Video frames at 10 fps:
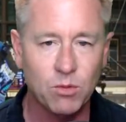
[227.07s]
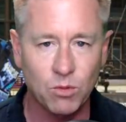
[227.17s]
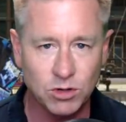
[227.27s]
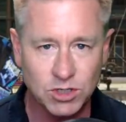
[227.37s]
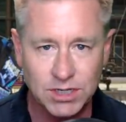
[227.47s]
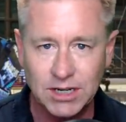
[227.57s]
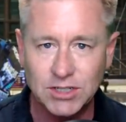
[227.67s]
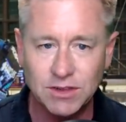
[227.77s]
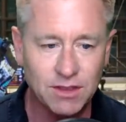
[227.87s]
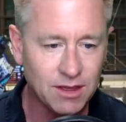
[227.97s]
We're, we're
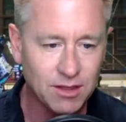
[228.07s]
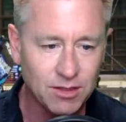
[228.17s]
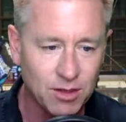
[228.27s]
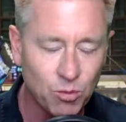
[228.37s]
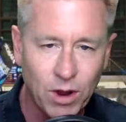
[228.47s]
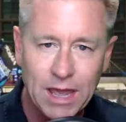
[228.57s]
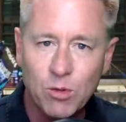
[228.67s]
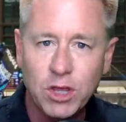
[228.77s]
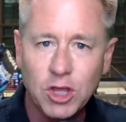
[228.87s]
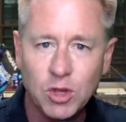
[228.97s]
changing the, the way
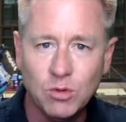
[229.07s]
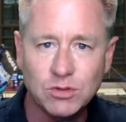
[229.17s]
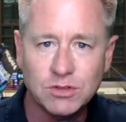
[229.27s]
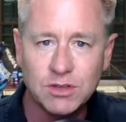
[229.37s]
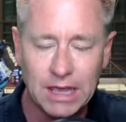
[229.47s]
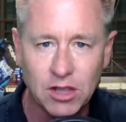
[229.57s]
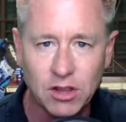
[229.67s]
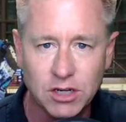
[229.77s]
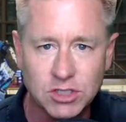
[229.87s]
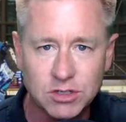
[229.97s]
we use
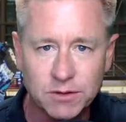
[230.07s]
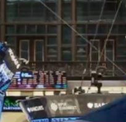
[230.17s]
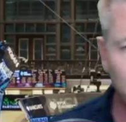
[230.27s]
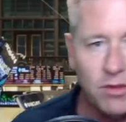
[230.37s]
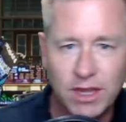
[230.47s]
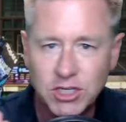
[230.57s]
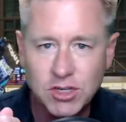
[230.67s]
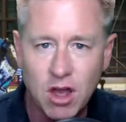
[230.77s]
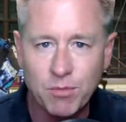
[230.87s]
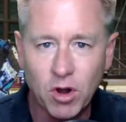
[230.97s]
English. So if you like
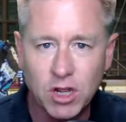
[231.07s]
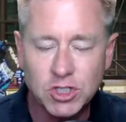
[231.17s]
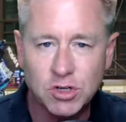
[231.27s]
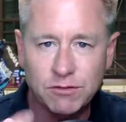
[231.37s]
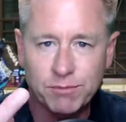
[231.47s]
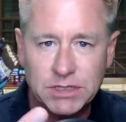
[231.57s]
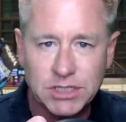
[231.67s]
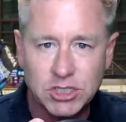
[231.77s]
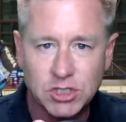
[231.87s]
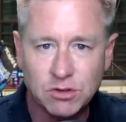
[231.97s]
stock market stoof,
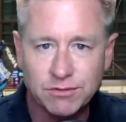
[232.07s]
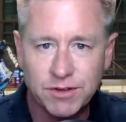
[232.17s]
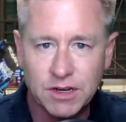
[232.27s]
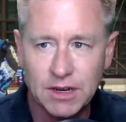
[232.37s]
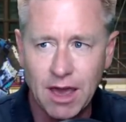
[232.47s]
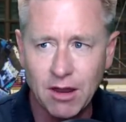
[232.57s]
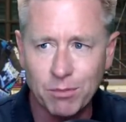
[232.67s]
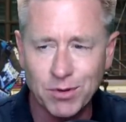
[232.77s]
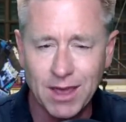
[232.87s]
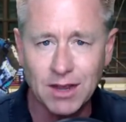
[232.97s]
business stoof, and how to
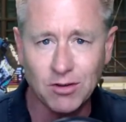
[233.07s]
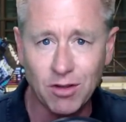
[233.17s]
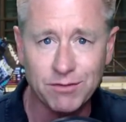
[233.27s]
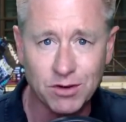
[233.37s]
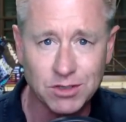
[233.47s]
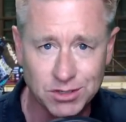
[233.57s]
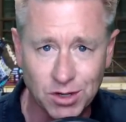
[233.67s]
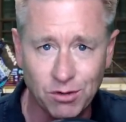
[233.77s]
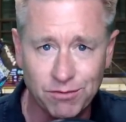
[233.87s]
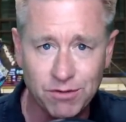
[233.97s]
protect all of your
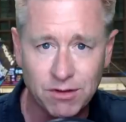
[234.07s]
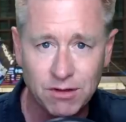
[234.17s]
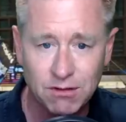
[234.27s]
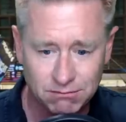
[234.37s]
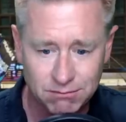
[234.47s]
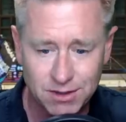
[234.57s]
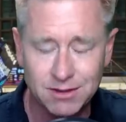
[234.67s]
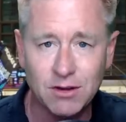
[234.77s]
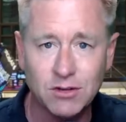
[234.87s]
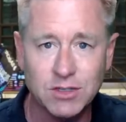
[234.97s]
stoof,
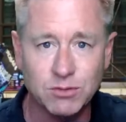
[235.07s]
consider